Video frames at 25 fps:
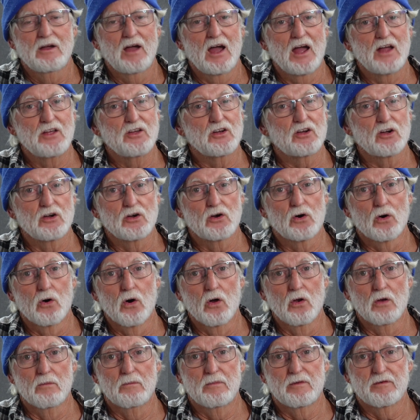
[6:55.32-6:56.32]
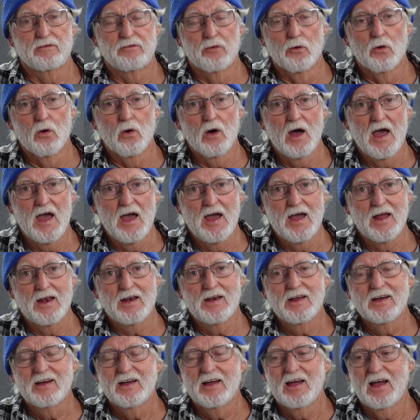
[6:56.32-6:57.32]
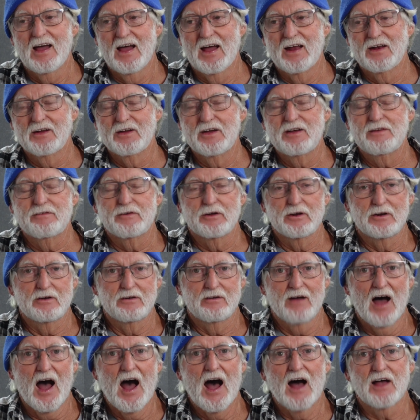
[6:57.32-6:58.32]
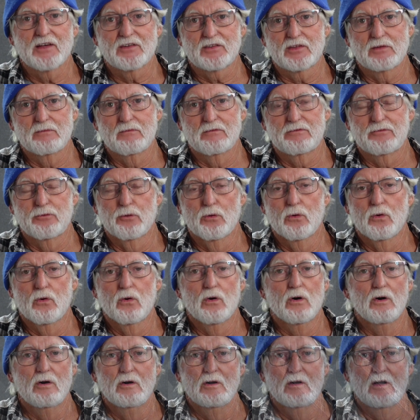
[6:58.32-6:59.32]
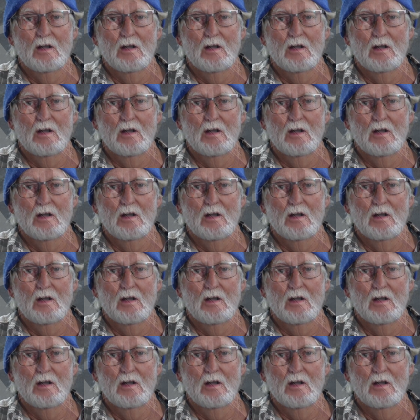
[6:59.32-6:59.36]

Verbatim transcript: and you can call them beforehand and even ask them for